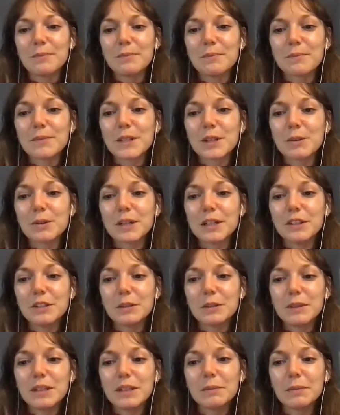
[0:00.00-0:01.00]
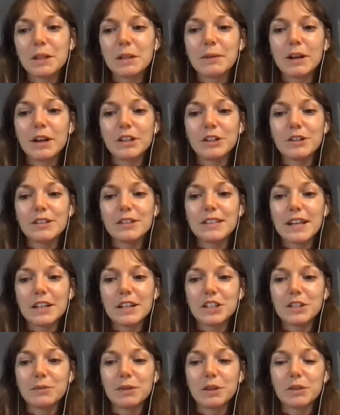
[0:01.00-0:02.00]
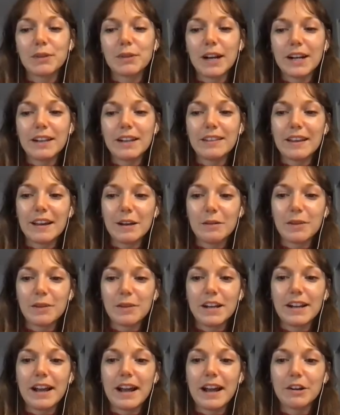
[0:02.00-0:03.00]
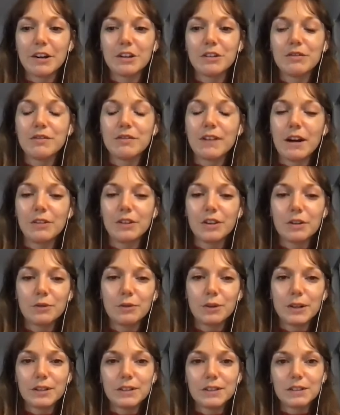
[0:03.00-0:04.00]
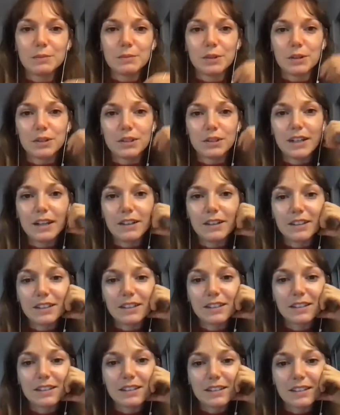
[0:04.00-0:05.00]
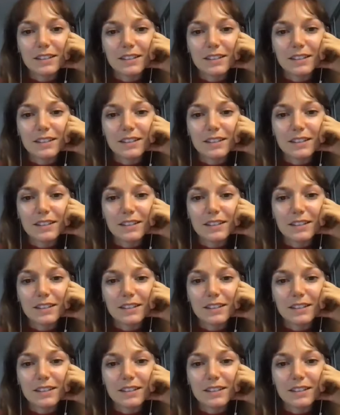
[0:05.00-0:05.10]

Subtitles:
So can you speak a bit about your intention with writing them and how you found their voices and personalities?